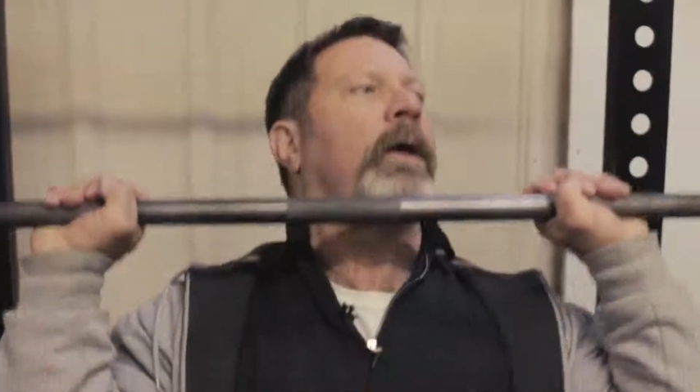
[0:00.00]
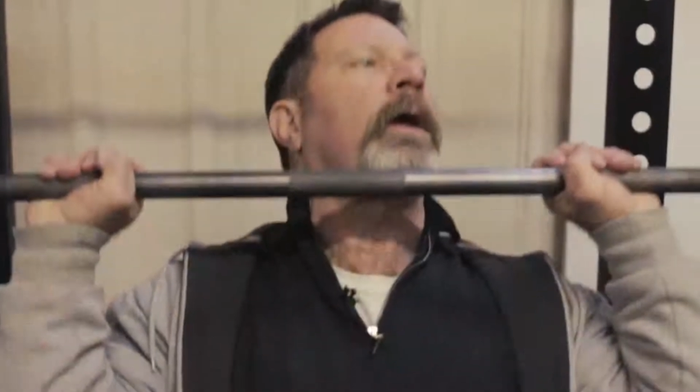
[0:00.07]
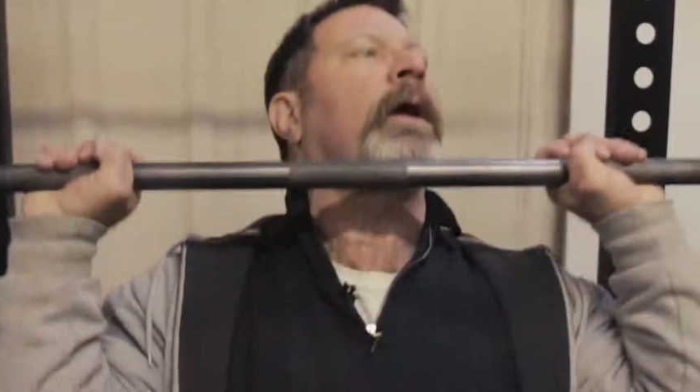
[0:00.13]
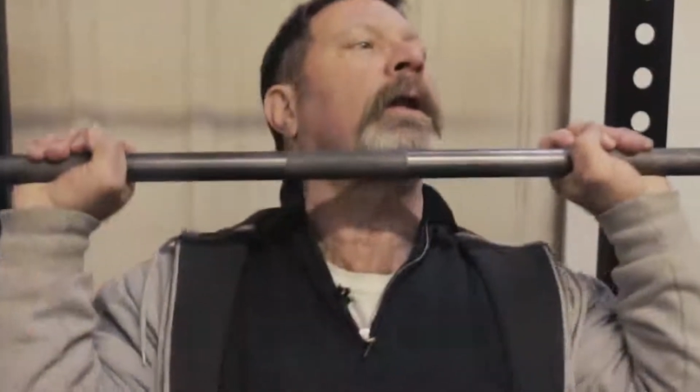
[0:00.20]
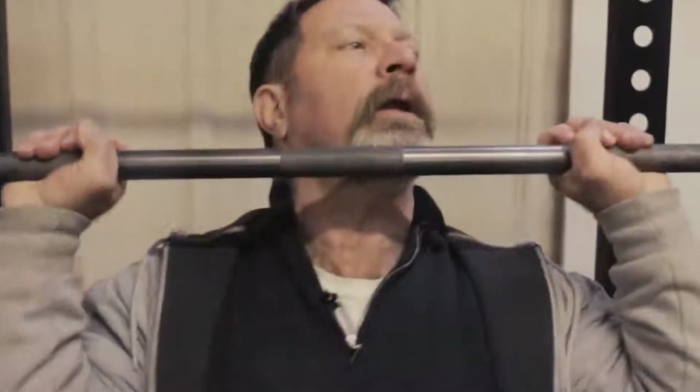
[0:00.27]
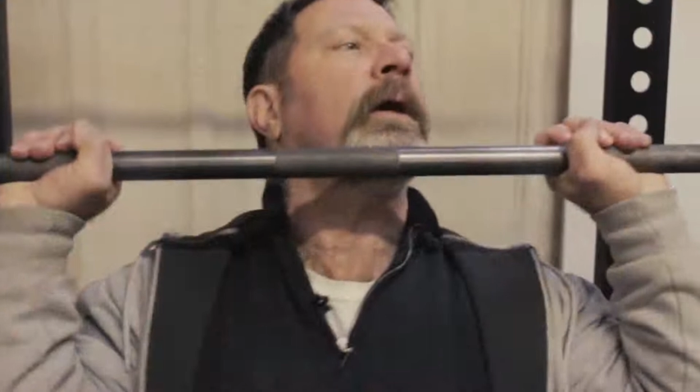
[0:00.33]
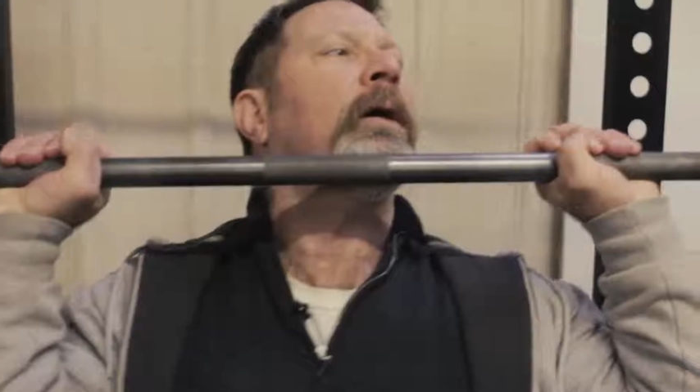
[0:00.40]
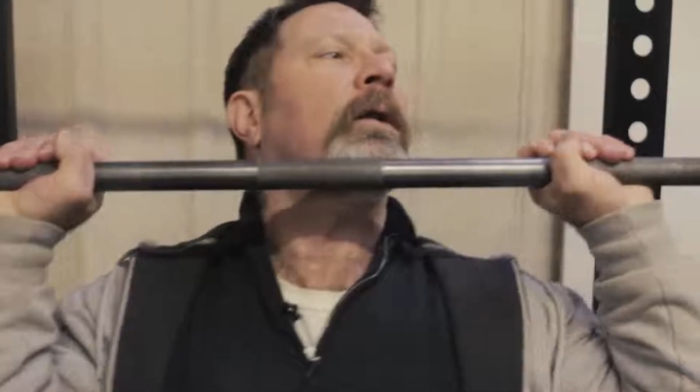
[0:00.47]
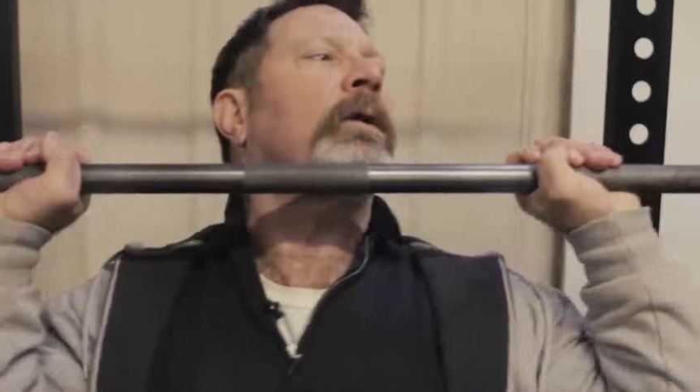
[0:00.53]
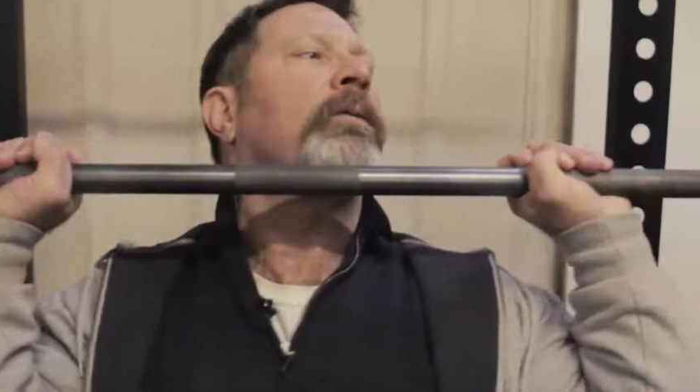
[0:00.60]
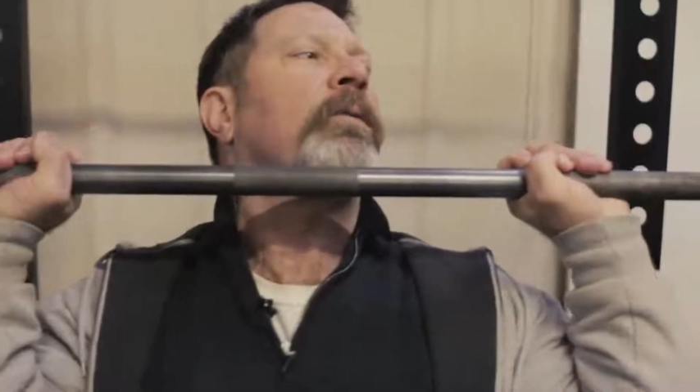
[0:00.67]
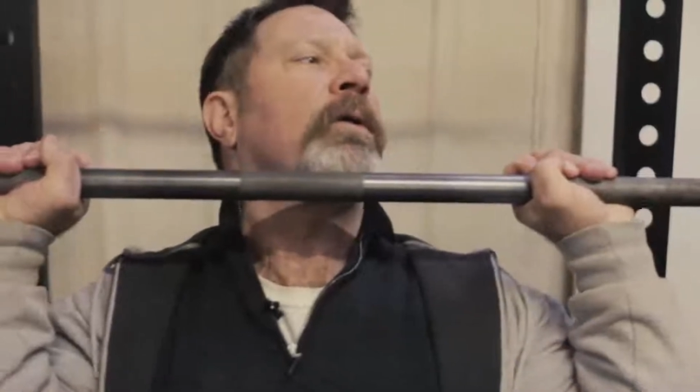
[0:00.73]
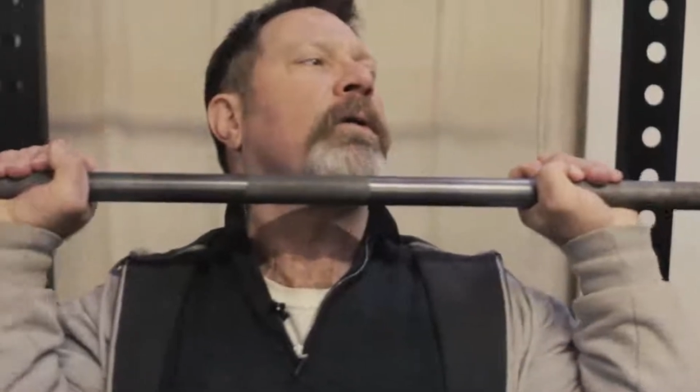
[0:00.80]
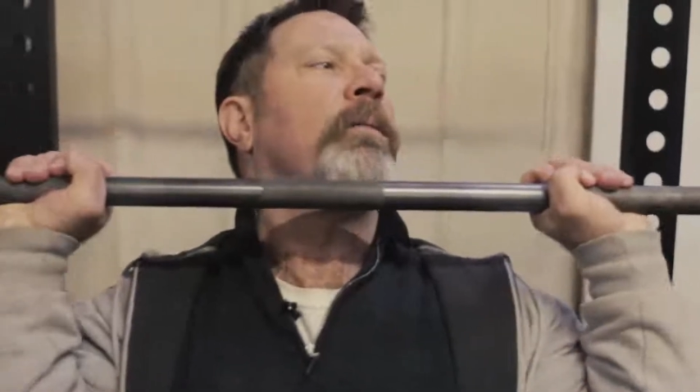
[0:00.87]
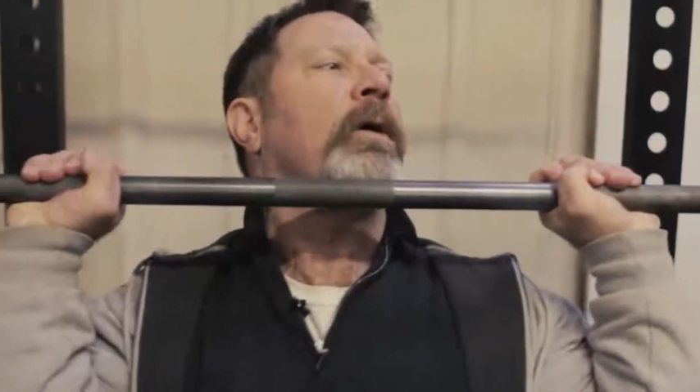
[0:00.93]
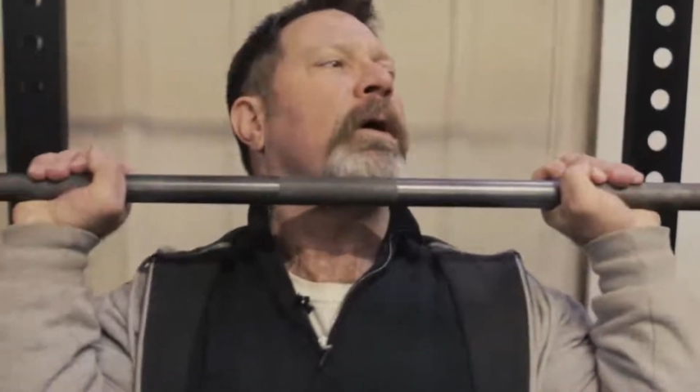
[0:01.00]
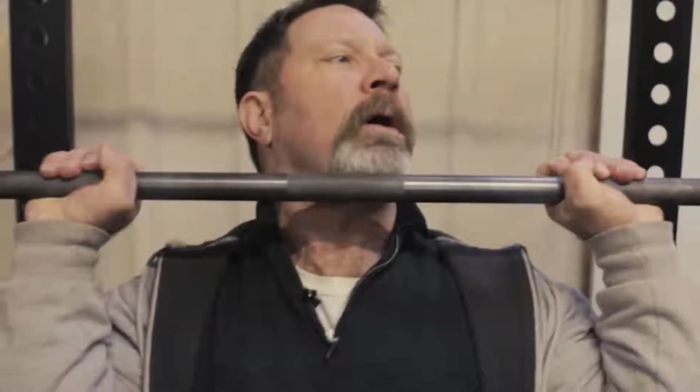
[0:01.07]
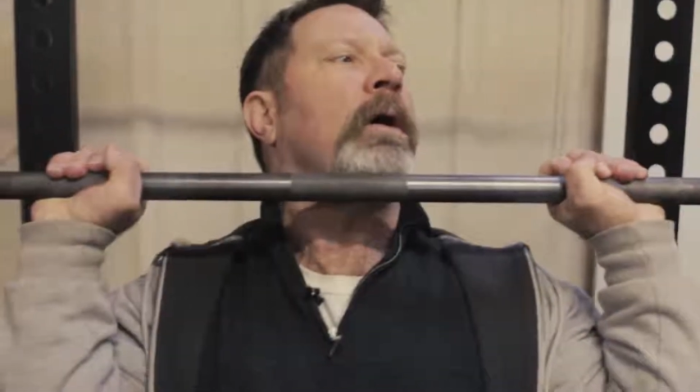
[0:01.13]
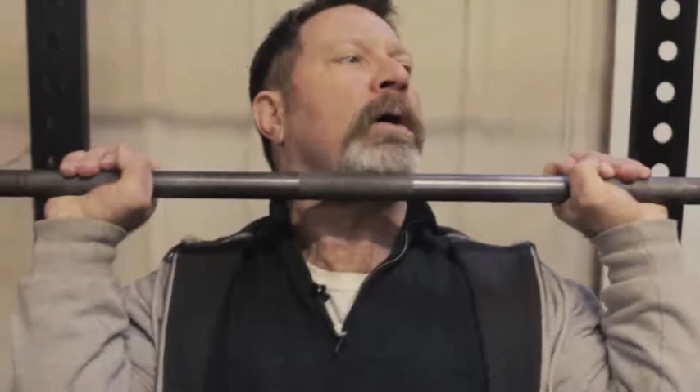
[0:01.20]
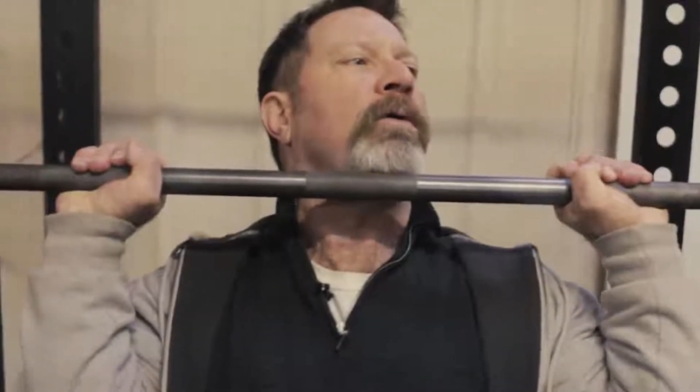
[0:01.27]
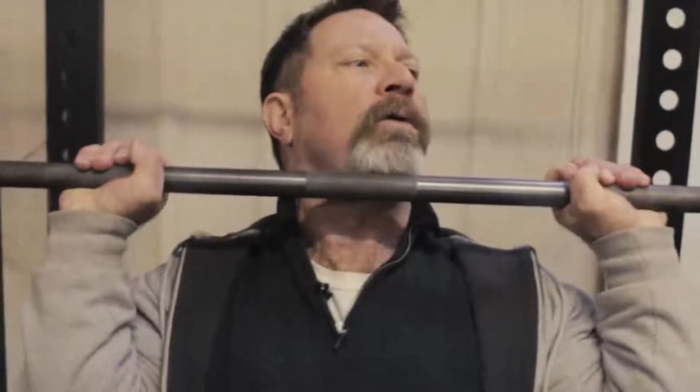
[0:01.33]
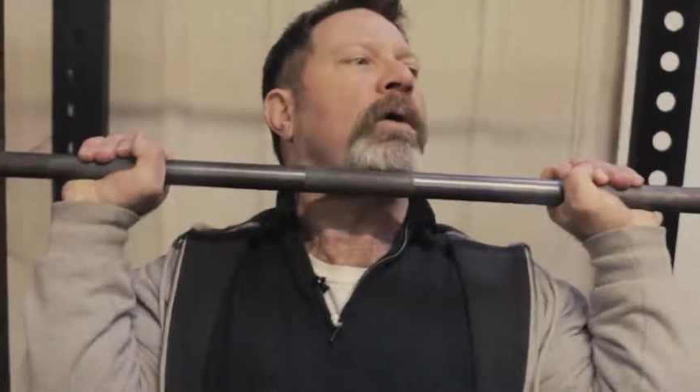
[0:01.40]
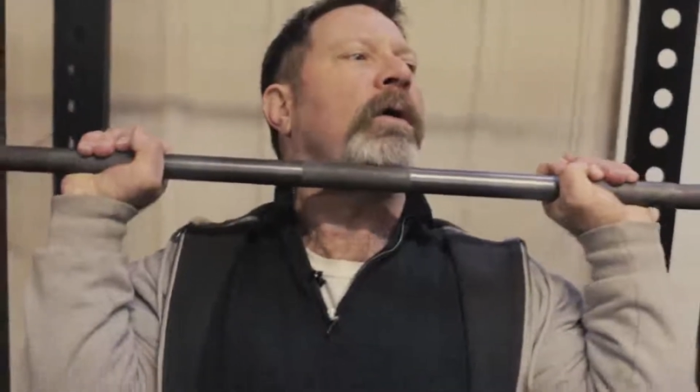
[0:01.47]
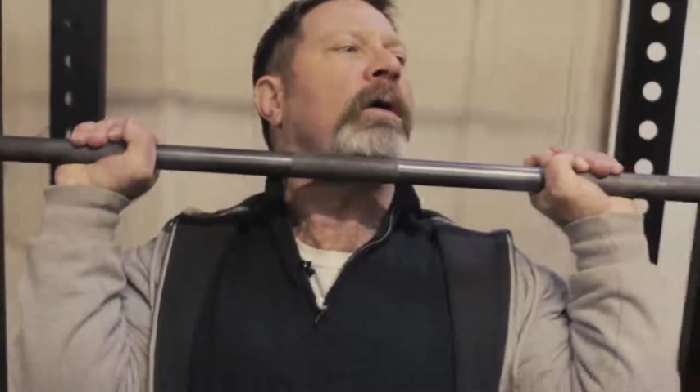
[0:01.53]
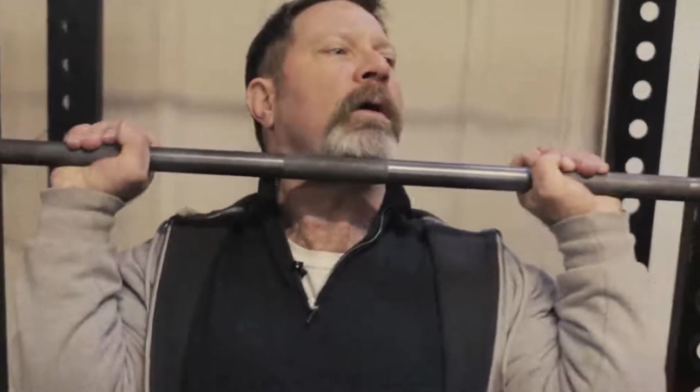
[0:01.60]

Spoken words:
and now look where the bar is.